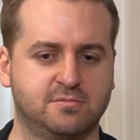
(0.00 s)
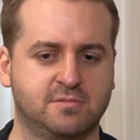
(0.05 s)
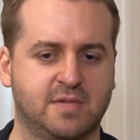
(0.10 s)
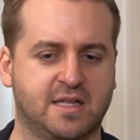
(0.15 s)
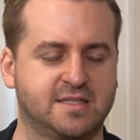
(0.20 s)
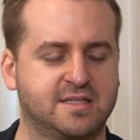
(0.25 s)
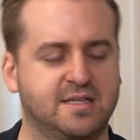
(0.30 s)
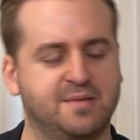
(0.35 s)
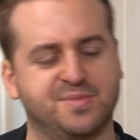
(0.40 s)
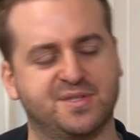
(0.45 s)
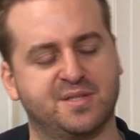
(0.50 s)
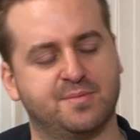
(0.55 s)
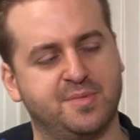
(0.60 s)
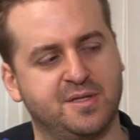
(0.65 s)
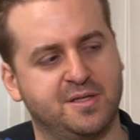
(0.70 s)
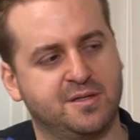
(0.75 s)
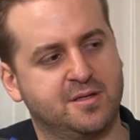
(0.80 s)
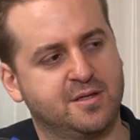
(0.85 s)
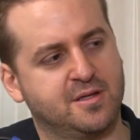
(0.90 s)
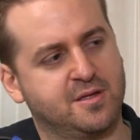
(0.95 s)
That seems to
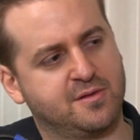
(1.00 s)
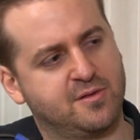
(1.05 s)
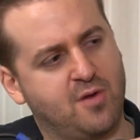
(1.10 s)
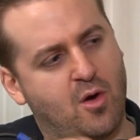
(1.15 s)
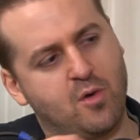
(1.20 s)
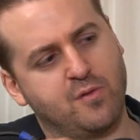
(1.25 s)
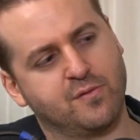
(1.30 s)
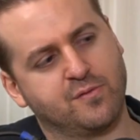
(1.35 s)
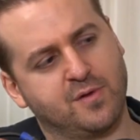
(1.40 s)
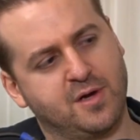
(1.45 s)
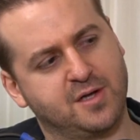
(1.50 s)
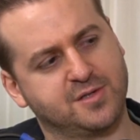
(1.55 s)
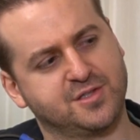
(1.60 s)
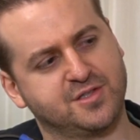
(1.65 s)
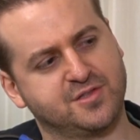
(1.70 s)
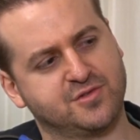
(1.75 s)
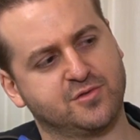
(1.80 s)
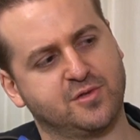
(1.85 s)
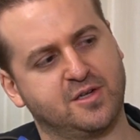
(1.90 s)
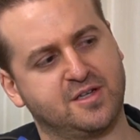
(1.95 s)
be the
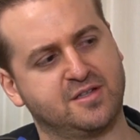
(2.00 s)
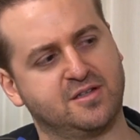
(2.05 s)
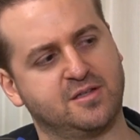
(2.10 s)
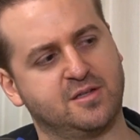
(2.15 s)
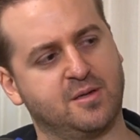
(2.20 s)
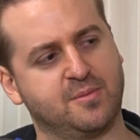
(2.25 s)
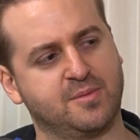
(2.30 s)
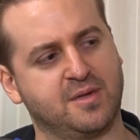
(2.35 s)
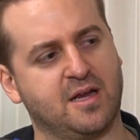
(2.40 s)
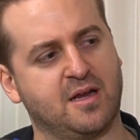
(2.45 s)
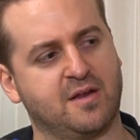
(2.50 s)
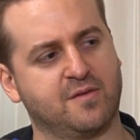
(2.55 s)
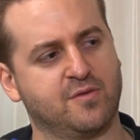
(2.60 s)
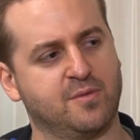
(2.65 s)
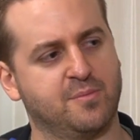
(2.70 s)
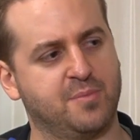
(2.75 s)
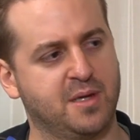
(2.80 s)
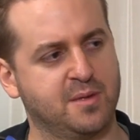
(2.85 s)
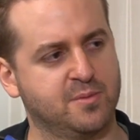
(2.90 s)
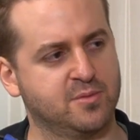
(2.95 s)
overarching trend that I'm getting
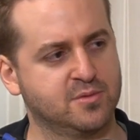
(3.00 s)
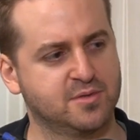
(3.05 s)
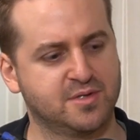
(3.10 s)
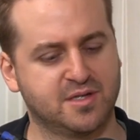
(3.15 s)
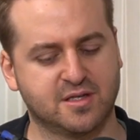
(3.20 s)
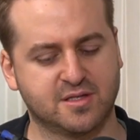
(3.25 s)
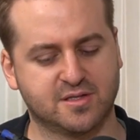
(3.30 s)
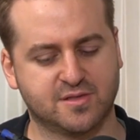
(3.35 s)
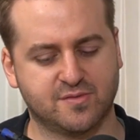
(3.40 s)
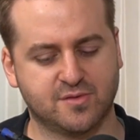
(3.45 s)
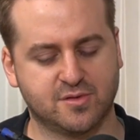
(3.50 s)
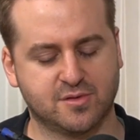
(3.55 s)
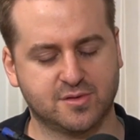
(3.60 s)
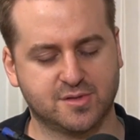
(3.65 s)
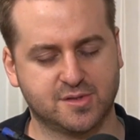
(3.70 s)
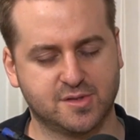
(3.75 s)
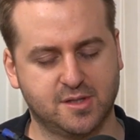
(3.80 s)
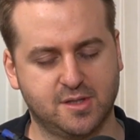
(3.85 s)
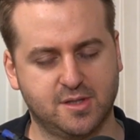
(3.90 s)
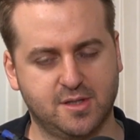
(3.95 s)
from people in
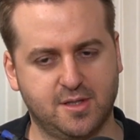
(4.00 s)
interviews.